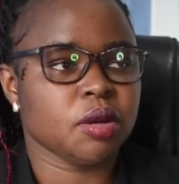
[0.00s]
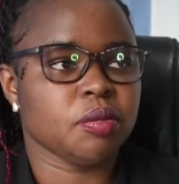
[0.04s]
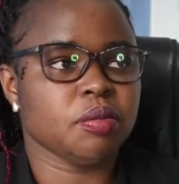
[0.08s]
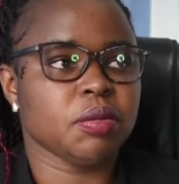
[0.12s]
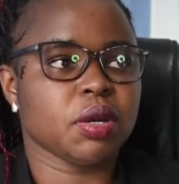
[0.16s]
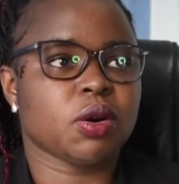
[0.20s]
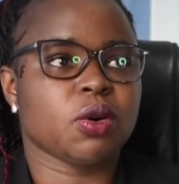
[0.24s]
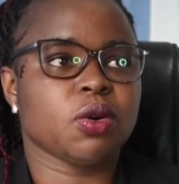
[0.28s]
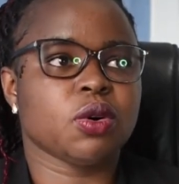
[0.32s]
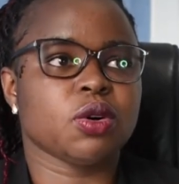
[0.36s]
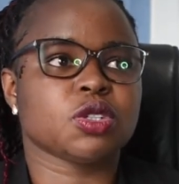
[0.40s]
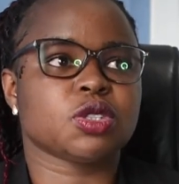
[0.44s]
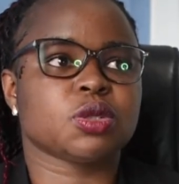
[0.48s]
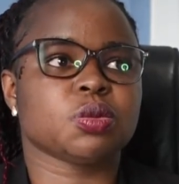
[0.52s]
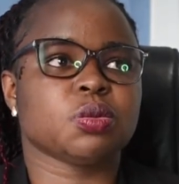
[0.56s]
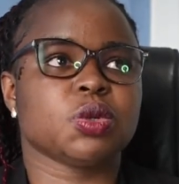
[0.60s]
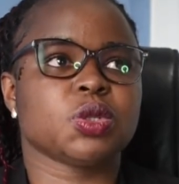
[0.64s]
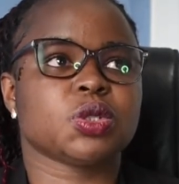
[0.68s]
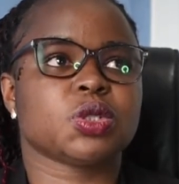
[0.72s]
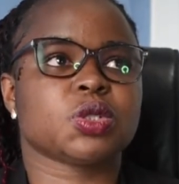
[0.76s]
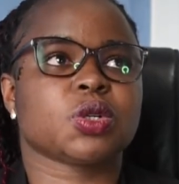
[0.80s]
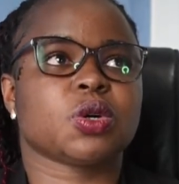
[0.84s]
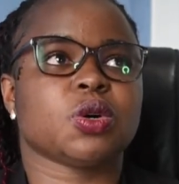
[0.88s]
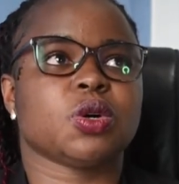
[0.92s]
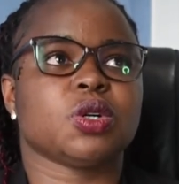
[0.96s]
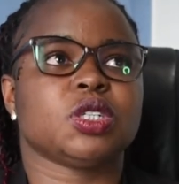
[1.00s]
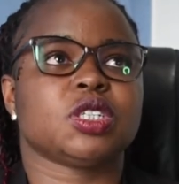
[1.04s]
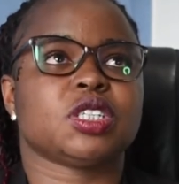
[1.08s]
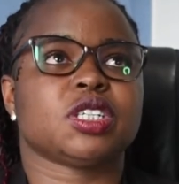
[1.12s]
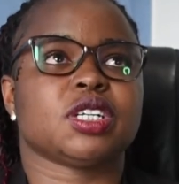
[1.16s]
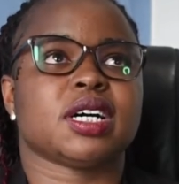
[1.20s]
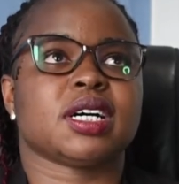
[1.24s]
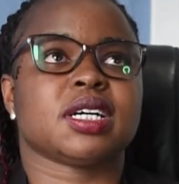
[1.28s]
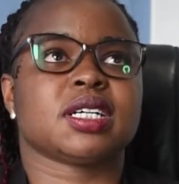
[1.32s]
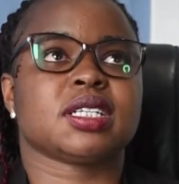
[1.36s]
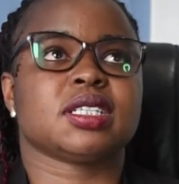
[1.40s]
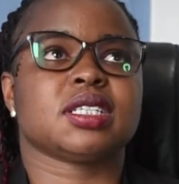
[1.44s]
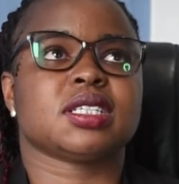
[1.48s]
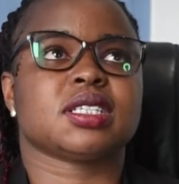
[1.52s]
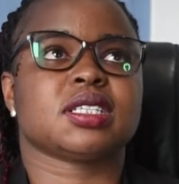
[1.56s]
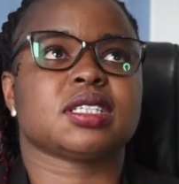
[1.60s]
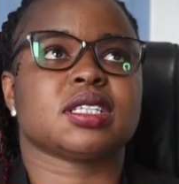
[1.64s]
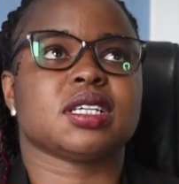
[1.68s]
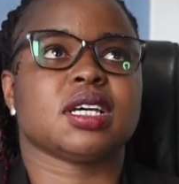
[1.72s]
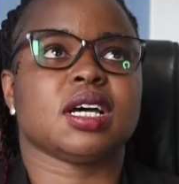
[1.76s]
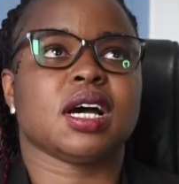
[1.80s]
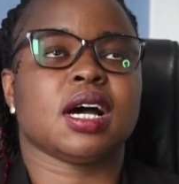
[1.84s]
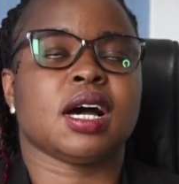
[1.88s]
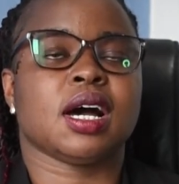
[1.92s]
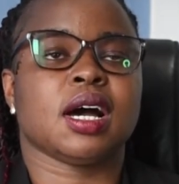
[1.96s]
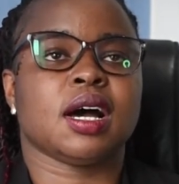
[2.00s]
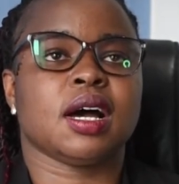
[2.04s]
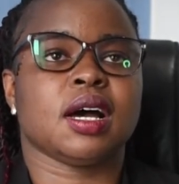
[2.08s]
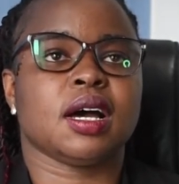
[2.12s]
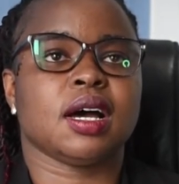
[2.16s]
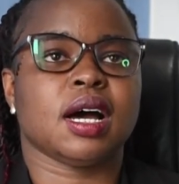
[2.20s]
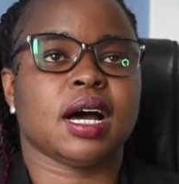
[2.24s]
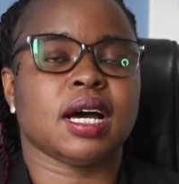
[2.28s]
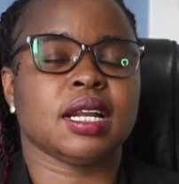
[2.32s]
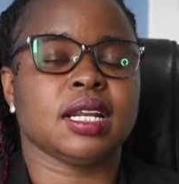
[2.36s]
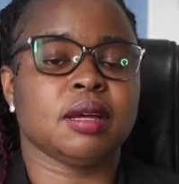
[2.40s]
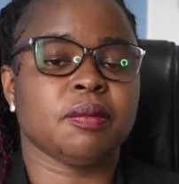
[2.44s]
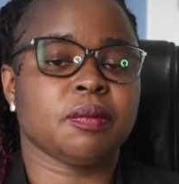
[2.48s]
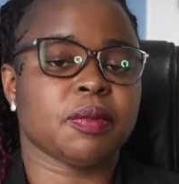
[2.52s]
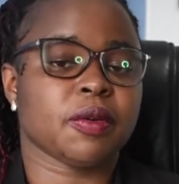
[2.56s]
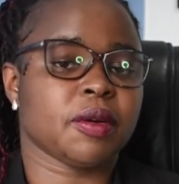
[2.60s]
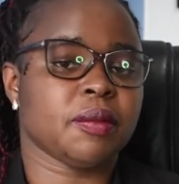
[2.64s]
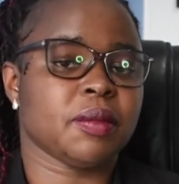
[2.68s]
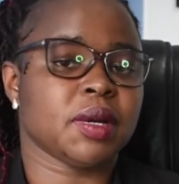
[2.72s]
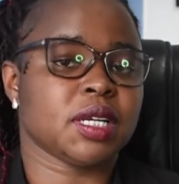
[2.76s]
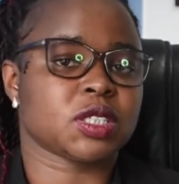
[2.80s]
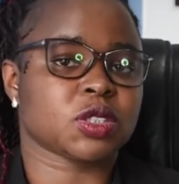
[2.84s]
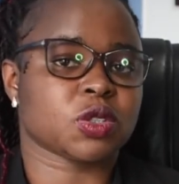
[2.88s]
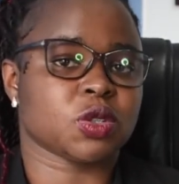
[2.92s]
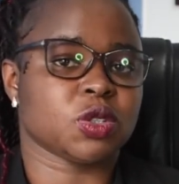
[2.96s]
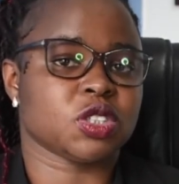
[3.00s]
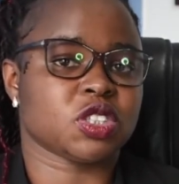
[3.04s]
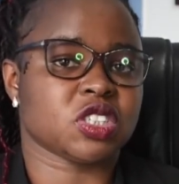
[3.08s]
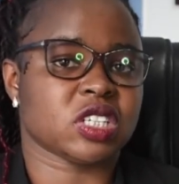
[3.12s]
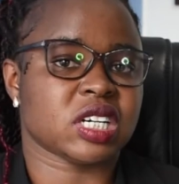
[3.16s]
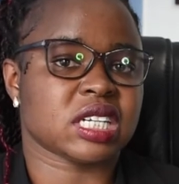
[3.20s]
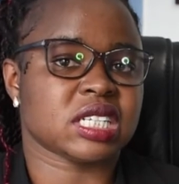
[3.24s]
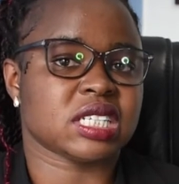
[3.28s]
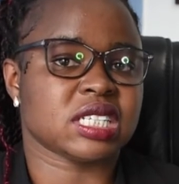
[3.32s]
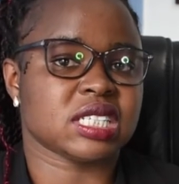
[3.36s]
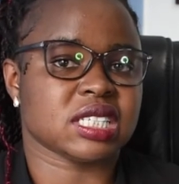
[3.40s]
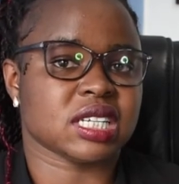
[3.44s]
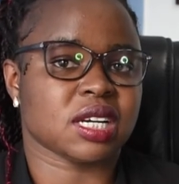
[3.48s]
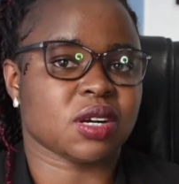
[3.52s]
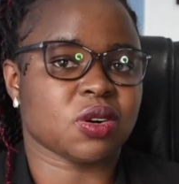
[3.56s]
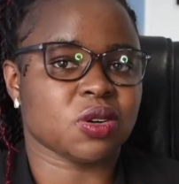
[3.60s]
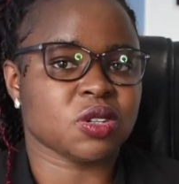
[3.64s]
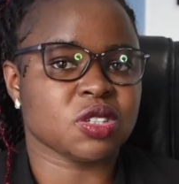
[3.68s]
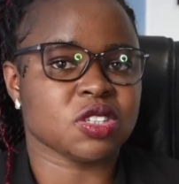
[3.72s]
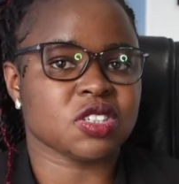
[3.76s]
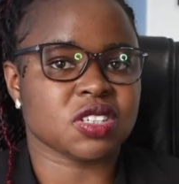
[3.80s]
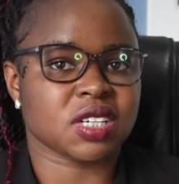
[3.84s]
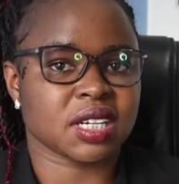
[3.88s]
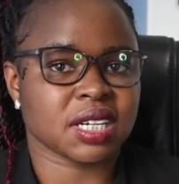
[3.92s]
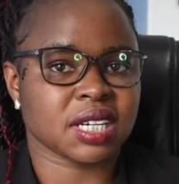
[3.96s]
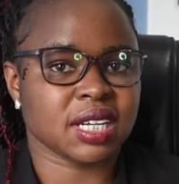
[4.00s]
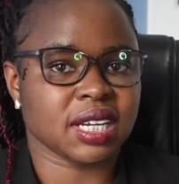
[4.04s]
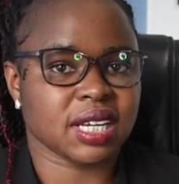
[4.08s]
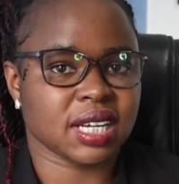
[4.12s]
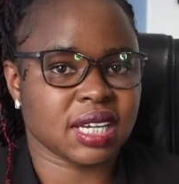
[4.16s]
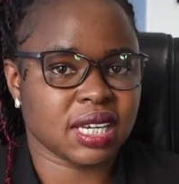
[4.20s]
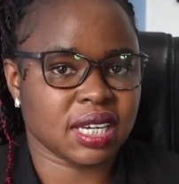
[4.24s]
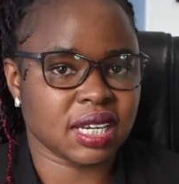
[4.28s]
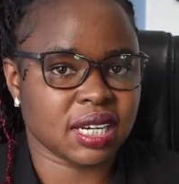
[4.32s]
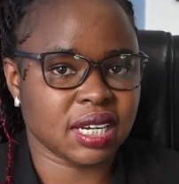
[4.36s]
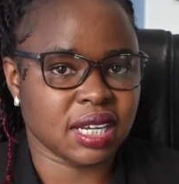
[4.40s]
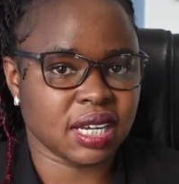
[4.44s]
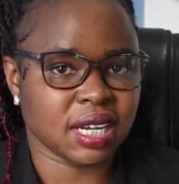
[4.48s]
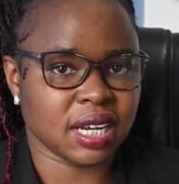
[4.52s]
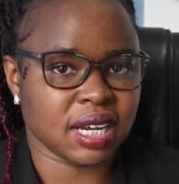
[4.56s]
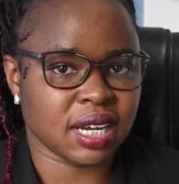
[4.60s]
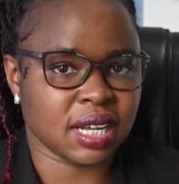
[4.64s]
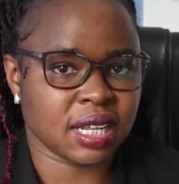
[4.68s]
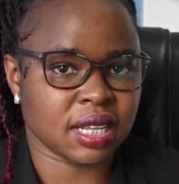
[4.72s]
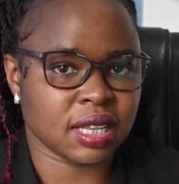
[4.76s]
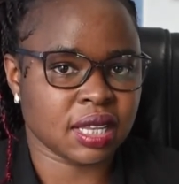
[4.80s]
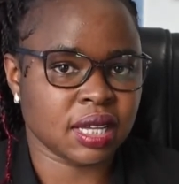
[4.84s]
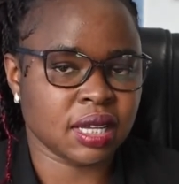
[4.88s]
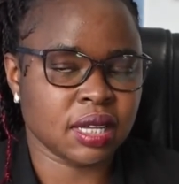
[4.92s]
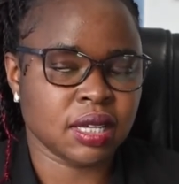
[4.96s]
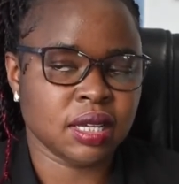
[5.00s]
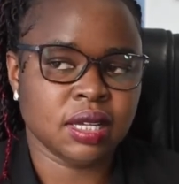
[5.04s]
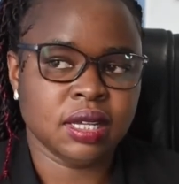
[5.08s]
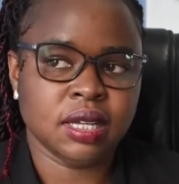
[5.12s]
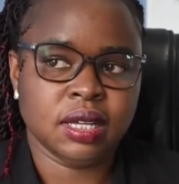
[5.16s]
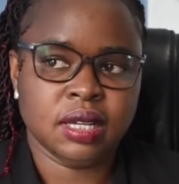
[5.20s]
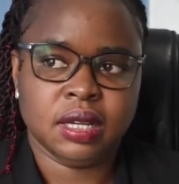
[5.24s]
because most contracts, an employment contract is a contract like any other,